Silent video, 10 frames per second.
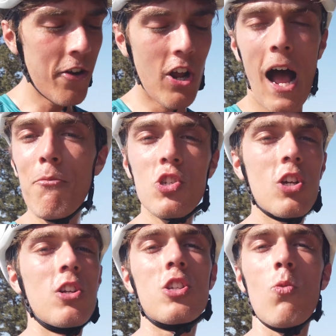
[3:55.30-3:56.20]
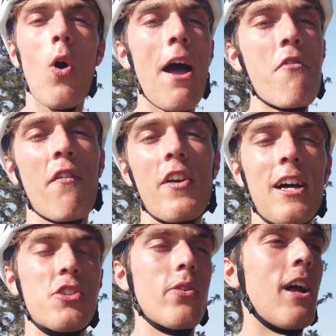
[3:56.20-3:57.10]
I don't, I'm just going to do whatever I
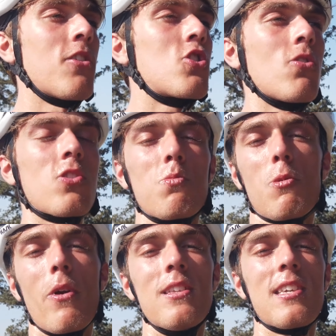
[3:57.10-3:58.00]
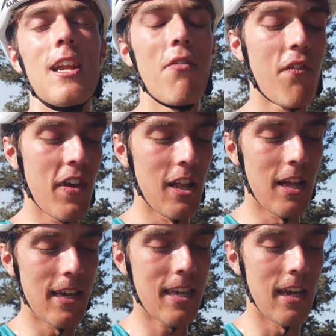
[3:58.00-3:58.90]
feel like doing. I'll chuck some sprints in if I feel
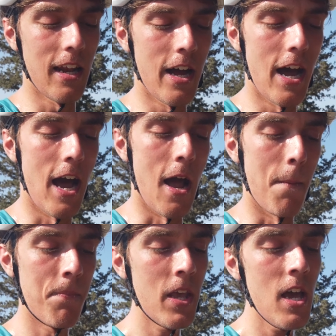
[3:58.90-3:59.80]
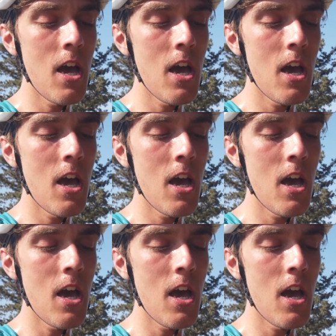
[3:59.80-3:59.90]
like it, um,